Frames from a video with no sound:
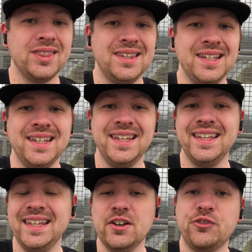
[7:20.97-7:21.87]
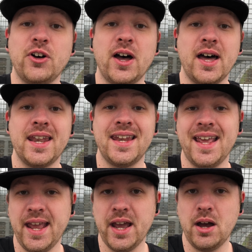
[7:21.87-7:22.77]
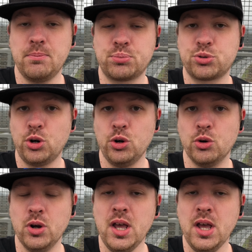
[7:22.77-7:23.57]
the EarFun Air Pro.